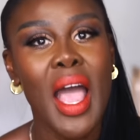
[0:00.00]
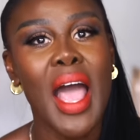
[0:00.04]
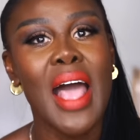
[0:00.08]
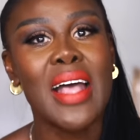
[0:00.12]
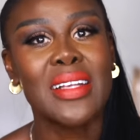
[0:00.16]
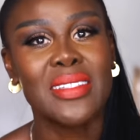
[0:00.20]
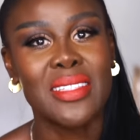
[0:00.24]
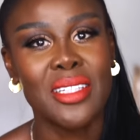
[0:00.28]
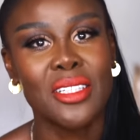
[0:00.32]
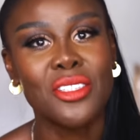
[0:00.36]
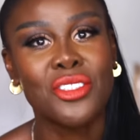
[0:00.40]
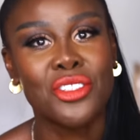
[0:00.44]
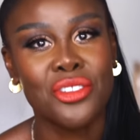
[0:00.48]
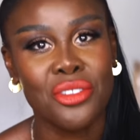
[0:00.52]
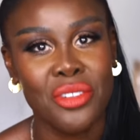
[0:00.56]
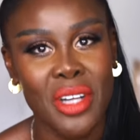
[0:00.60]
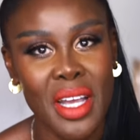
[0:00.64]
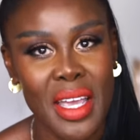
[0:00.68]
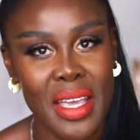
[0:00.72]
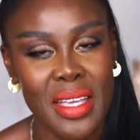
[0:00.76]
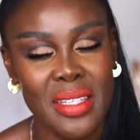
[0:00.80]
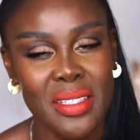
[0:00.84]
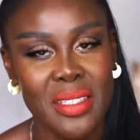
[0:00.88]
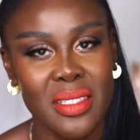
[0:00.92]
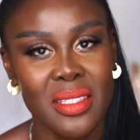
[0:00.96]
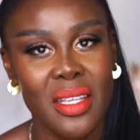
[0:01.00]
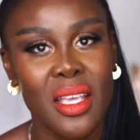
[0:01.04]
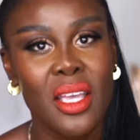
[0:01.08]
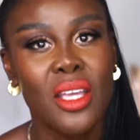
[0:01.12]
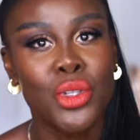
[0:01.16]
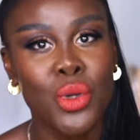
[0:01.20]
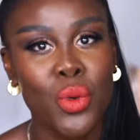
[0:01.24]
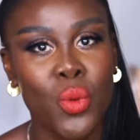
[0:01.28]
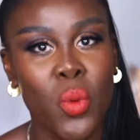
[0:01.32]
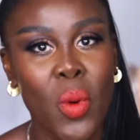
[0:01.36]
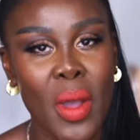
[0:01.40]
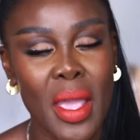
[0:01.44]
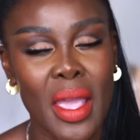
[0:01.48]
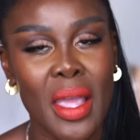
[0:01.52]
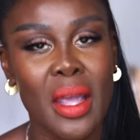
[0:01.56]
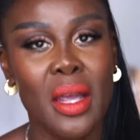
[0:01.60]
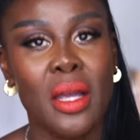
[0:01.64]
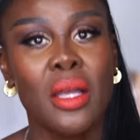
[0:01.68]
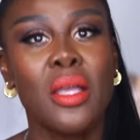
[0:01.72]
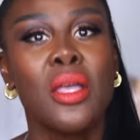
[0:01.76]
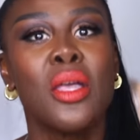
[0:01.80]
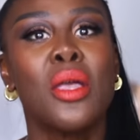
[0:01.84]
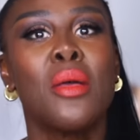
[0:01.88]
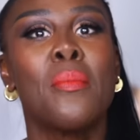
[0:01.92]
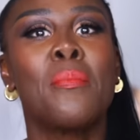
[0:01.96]
as a dress to
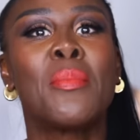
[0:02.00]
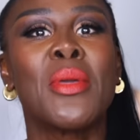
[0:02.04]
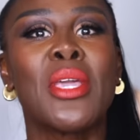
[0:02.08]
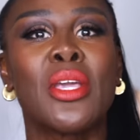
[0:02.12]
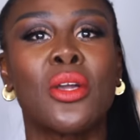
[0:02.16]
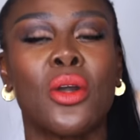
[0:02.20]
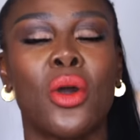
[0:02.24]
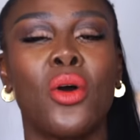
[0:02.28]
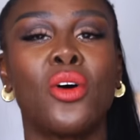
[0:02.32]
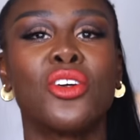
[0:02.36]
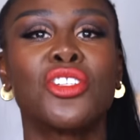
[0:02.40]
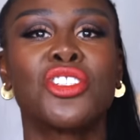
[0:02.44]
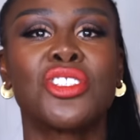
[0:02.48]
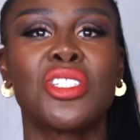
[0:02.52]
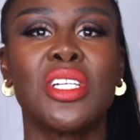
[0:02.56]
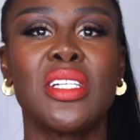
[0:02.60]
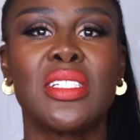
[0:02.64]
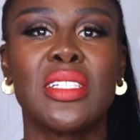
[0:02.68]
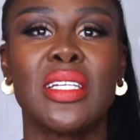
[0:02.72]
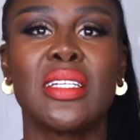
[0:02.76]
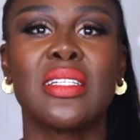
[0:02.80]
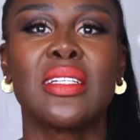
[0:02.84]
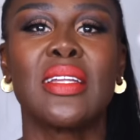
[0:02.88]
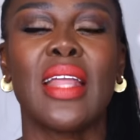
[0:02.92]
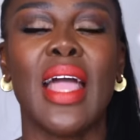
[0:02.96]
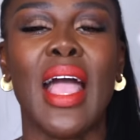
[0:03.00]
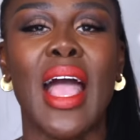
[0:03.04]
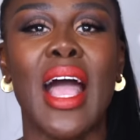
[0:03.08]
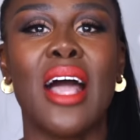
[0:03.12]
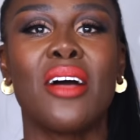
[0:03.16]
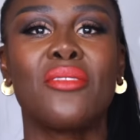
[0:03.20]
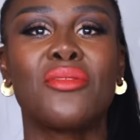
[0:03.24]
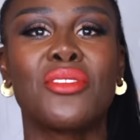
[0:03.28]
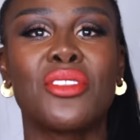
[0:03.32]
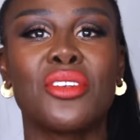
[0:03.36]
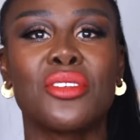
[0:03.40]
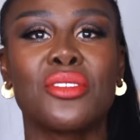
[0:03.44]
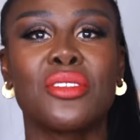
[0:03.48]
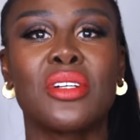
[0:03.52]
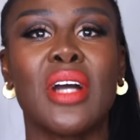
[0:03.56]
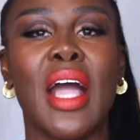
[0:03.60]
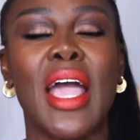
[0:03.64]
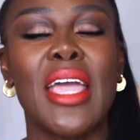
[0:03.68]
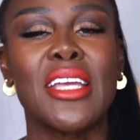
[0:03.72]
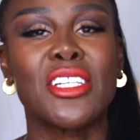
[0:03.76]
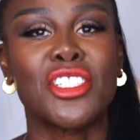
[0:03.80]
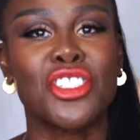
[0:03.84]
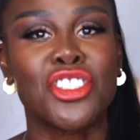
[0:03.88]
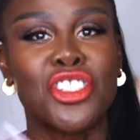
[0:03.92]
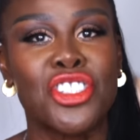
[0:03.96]
wear because she didn't have the
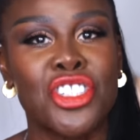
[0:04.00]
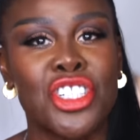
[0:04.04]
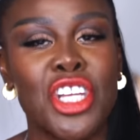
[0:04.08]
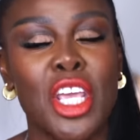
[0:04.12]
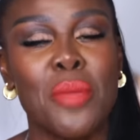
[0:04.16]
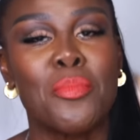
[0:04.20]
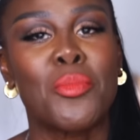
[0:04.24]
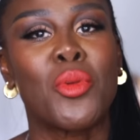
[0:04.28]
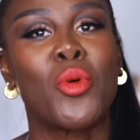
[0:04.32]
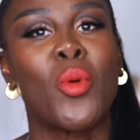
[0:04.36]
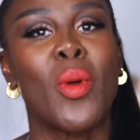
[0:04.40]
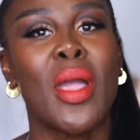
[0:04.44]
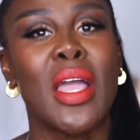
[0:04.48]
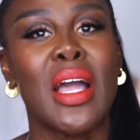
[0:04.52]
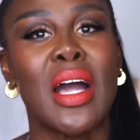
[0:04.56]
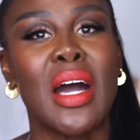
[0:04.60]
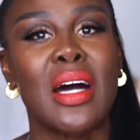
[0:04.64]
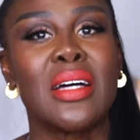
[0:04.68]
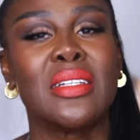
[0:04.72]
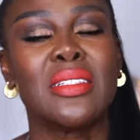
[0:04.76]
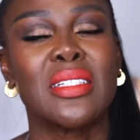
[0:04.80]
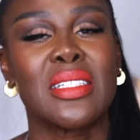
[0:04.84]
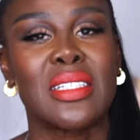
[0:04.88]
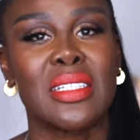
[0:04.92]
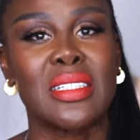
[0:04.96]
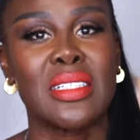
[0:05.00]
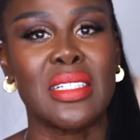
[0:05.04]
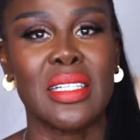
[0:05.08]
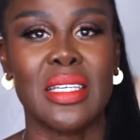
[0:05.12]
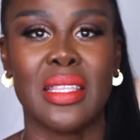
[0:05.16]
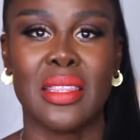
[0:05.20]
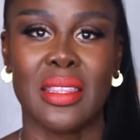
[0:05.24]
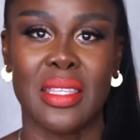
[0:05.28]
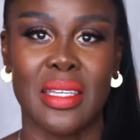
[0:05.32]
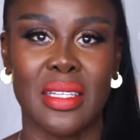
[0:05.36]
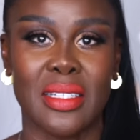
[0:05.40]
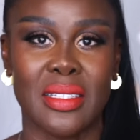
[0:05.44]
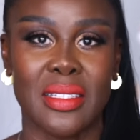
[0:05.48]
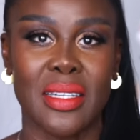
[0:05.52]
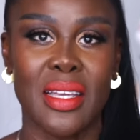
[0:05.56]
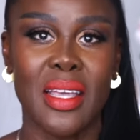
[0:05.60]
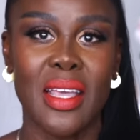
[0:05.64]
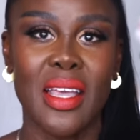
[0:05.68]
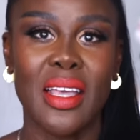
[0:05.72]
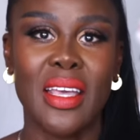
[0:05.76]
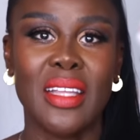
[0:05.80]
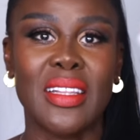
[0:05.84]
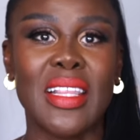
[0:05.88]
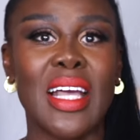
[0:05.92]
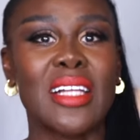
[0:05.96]
right shapewear underneath it
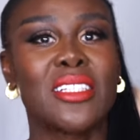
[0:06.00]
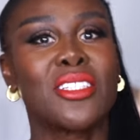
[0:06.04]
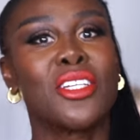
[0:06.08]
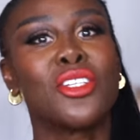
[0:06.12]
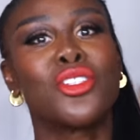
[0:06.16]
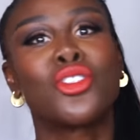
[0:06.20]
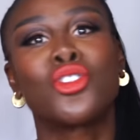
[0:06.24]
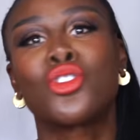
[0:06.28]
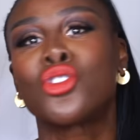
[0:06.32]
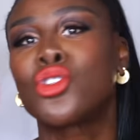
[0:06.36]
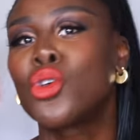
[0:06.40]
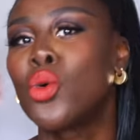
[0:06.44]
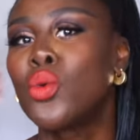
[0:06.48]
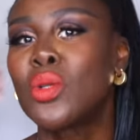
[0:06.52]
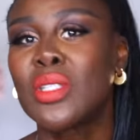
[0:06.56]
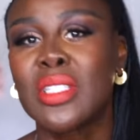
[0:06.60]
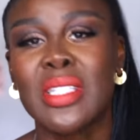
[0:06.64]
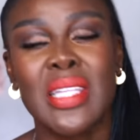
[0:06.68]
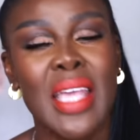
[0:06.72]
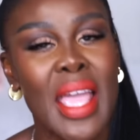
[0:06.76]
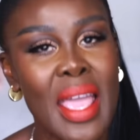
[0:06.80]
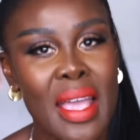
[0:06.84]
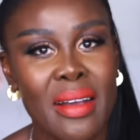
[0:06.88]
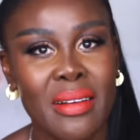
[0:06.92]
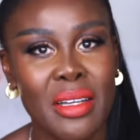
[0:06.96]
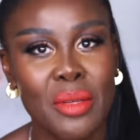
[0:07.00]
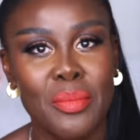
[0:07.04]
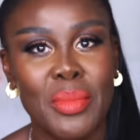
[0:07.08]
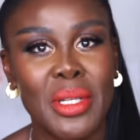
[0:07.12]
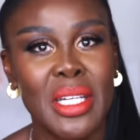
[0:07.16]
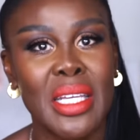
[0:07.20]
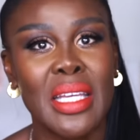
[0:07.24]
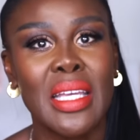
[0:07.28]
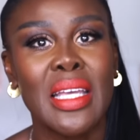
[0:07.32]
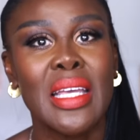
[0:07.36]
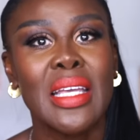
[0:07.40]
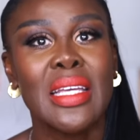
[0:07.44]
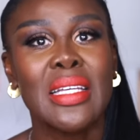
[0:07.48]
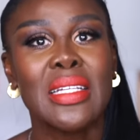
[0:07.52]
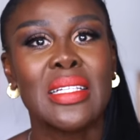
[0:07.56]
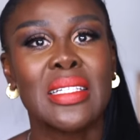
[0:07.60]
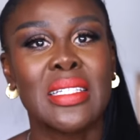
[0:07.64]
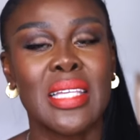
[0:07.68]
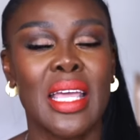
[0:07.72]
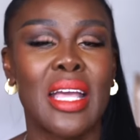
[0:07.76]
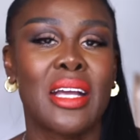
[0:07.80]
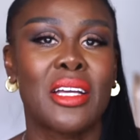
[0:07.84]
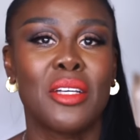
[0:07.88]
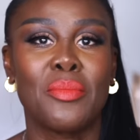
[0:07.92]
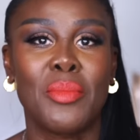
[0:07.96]
that is so terribly,
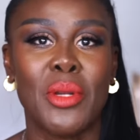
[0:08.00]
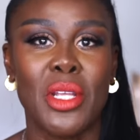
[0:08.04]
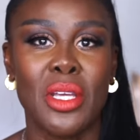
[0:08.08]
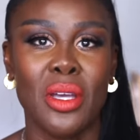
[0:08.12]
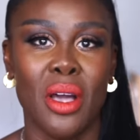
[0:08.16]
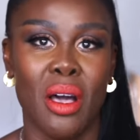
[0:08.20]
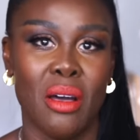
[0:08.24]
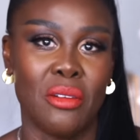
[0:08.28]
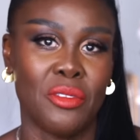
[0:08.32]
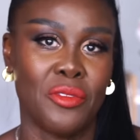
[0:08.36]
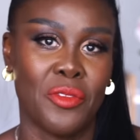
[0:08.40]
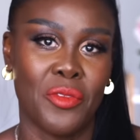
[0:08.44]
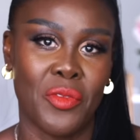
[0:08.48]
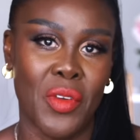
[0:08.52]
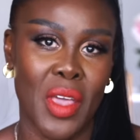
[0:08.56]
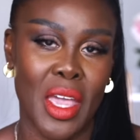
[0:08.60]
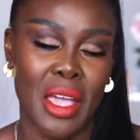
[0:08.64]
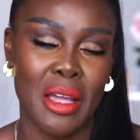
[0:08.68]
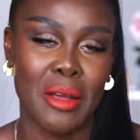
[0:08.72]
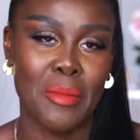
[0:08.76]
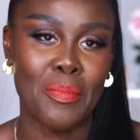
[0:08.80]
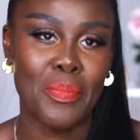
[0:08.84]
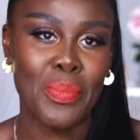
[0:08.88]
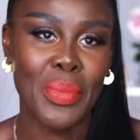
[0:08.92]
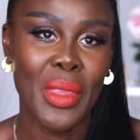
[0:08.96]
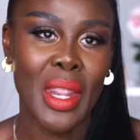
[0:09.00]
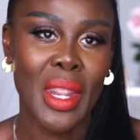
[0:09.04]
terribly unfair.